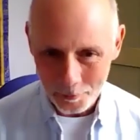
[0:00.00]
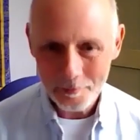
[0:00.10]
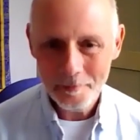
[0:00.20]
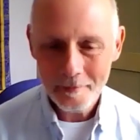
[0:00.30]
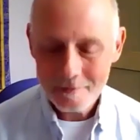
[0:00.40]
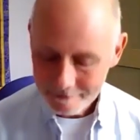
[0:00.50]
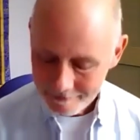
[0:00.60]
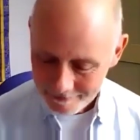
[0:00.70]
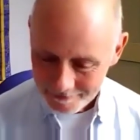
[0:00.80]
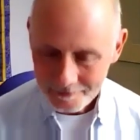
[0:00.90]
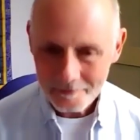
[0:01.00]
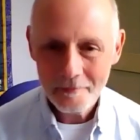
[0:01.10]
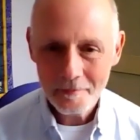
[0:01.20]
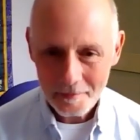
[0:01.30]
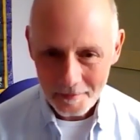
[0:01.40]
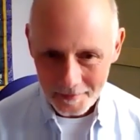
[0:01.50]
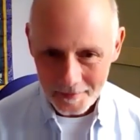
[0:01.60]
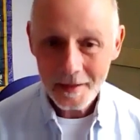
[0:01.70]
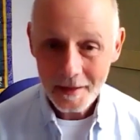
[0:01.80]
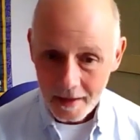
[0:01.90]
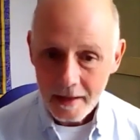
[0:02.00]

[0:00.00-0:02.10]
it's similar what you are expressing with this